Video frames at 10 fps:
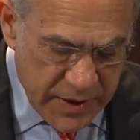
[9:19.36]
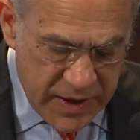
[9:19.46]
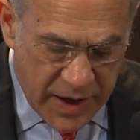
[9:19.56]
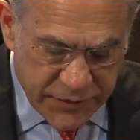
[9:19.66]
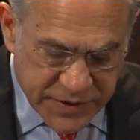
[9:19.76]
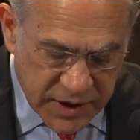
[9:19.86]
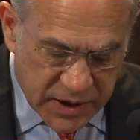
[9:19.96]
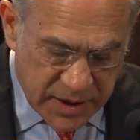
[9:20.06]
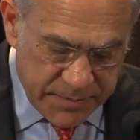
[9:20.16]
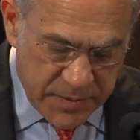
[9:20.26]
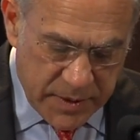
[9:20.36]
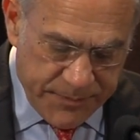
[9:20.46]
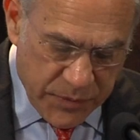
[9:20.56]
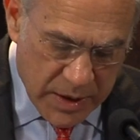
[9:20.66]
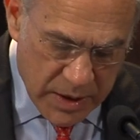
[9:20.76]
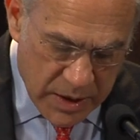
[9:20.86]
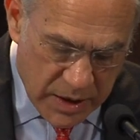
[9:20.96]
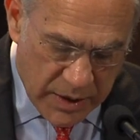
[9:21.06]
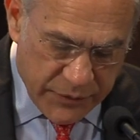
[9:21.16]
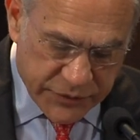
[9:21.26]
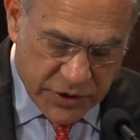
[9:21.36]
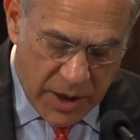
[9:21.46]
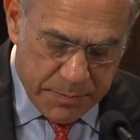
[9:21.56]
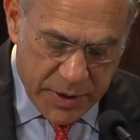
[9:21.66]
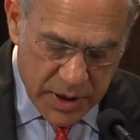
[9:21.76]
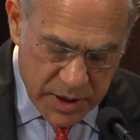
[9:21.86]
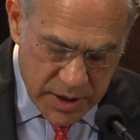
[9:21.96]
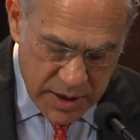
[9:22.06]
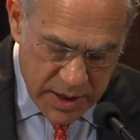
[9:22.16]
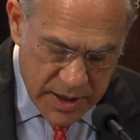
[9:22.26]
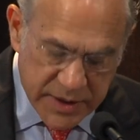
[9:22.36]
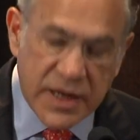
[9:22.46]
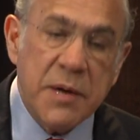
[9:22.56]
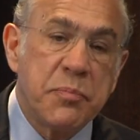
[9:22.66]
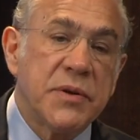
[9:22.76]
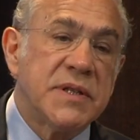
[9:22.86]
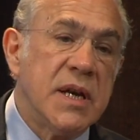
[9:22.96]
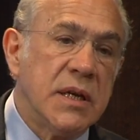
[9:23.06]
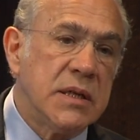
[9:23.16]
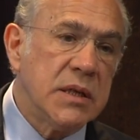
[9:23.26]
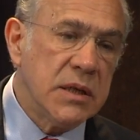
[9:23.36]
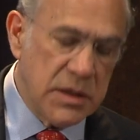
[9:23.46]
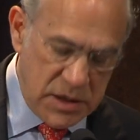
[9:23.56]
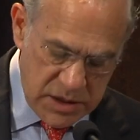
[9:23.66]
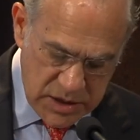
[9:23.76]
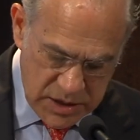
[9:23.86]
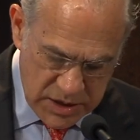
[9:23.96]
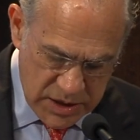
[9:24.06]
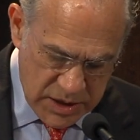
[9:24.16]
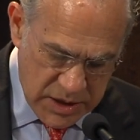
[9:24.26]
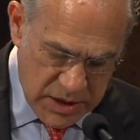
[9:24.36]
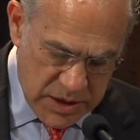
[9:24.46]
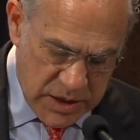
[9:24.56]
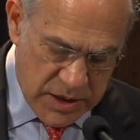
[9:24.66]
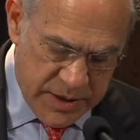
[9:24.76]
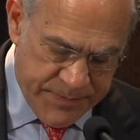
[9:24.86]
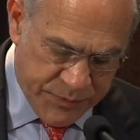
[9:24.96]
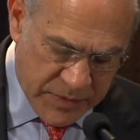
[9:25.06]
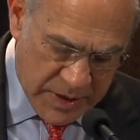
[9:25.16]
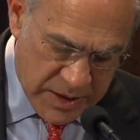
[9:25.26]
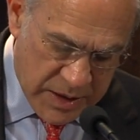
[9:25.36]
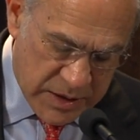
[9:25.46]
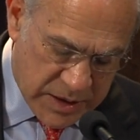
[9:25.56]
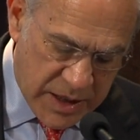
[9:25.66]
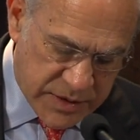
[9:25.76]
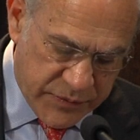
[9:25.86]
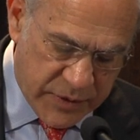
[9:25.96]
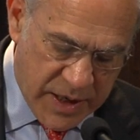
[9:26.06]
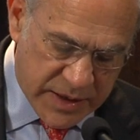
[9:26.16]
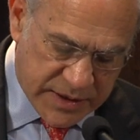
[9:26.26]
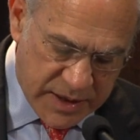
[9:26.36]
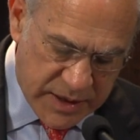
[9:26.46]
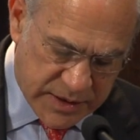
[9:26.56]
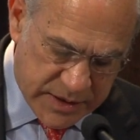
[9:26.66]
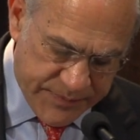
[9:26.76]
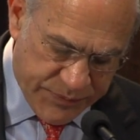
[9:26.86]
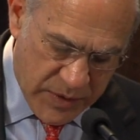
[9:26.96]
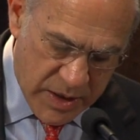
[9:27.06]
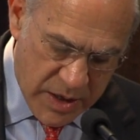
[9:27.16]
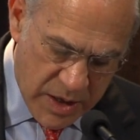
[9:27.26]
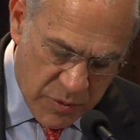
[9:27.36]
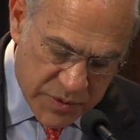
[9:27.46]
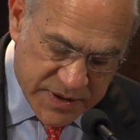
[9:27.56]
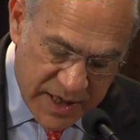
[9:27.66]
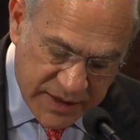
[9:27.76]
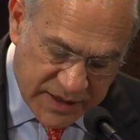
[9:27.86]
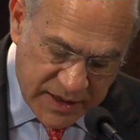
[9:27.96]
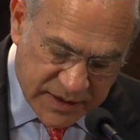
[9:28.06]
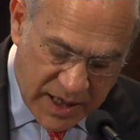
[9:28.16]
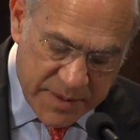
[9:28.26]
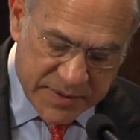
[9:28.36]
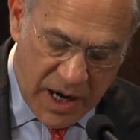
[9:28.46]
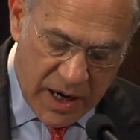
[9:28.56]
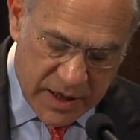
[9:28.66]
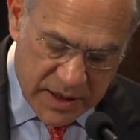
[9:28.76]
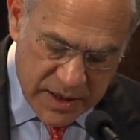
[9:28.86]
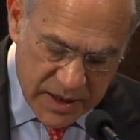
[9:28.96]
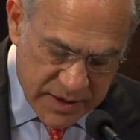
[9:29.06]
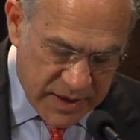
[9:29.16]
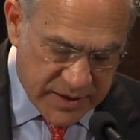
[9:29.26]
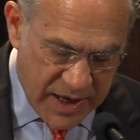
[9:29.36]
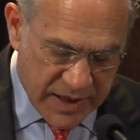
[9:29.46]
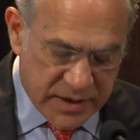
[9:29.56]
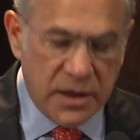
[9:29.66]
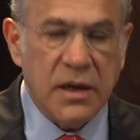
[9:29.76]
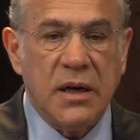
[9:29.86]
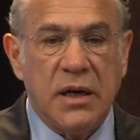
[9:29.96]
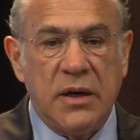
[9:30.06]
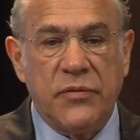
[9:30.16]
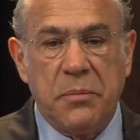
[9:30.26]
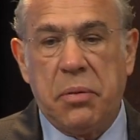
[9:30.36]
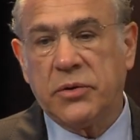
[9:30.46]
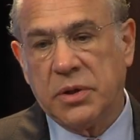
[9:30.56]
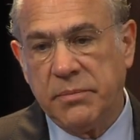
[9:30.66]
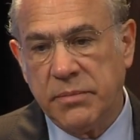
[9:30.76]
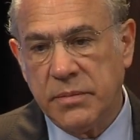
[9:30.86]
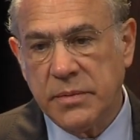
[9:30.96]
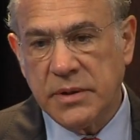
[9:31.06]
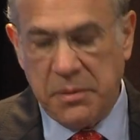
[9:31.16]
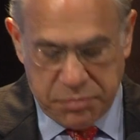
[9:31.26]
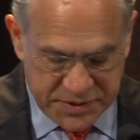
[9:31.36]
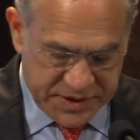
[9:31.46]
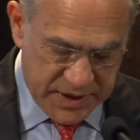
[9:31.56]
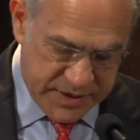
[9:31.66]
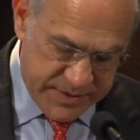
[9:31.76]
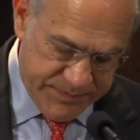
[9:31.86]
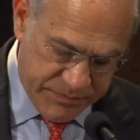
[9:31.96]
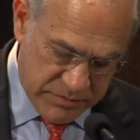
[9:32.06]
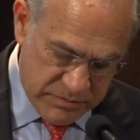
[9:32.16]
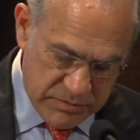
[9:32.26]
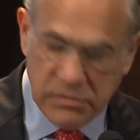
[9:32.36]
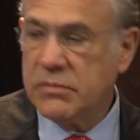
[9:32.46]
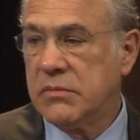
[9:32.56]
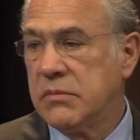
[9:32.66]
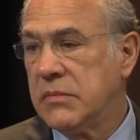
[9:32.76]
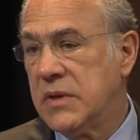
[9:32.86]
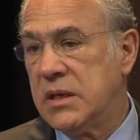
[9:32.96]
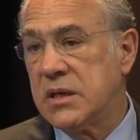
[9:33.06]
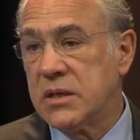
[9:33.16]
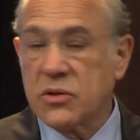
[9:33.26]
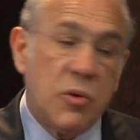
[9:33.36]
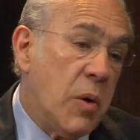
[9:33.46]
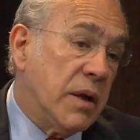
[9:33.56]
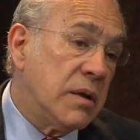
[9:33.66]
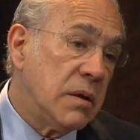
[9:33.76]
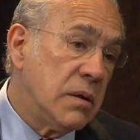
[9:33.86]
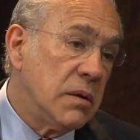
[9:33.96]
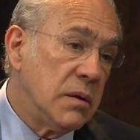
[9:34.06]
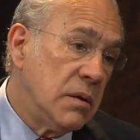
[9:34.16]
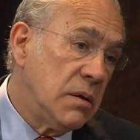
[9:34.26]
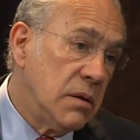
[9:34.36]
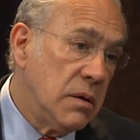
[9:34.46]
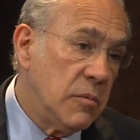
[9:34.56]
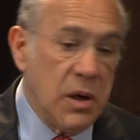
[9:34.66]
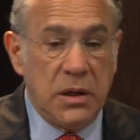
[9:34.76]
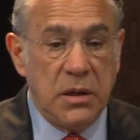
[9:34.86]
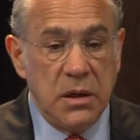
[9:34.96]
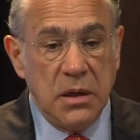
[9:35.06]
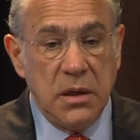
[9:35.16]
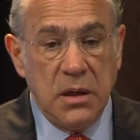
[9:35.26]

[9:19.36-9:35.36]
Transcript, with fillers: The average income of the top 10% in the case of the United States was 19 times higher than that of the bottom 10%. You say, so what? Well,